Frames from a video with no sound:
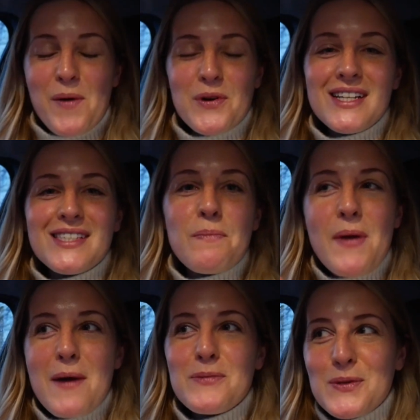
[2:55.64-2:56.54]
wanted to
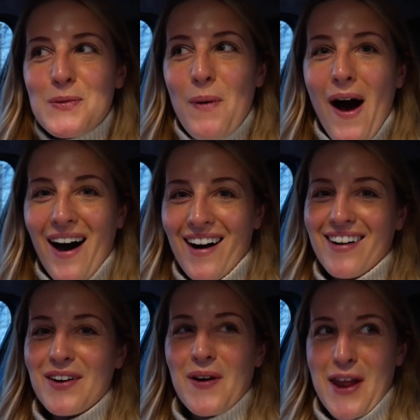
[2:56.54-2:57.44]
be able to
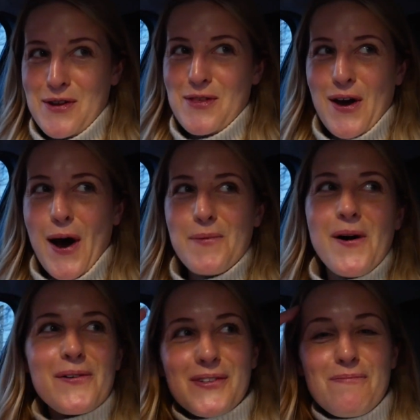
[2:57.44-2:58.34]
park when I knew the car
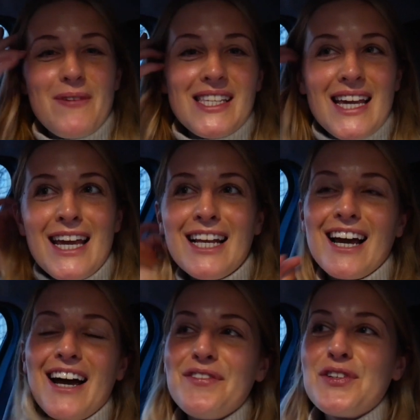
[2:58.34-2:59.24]
park wasn't busy.
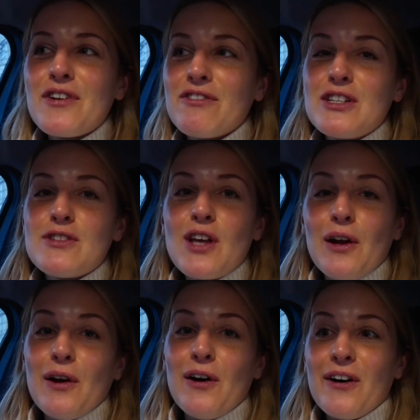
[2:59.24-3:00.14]
Like, I haven't driven in so
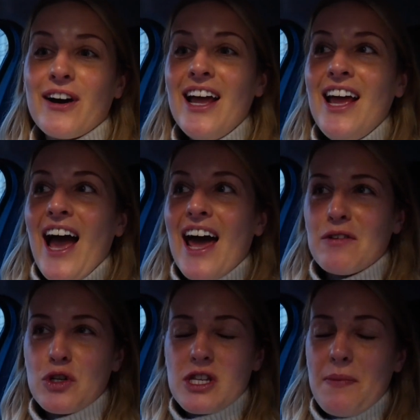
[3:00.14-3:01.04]
long and I
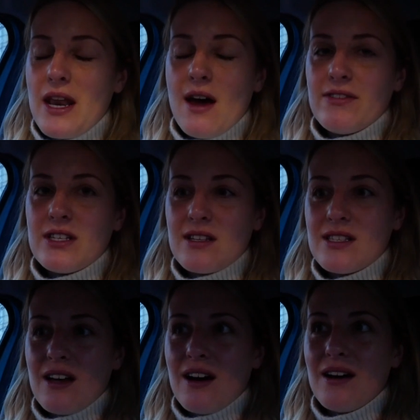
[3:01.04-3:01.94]
was just a bit nervous at the
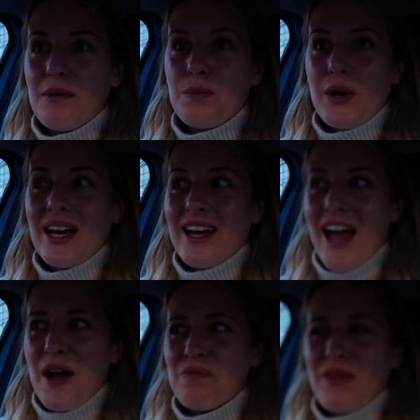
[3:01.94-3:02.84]
start, but
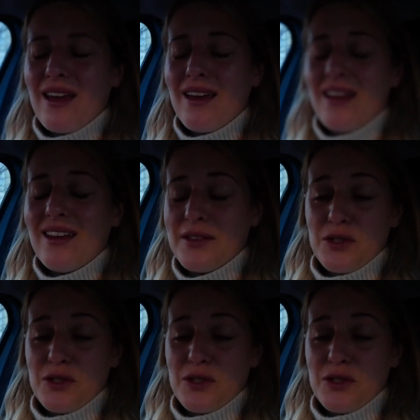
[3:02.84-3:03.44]
it's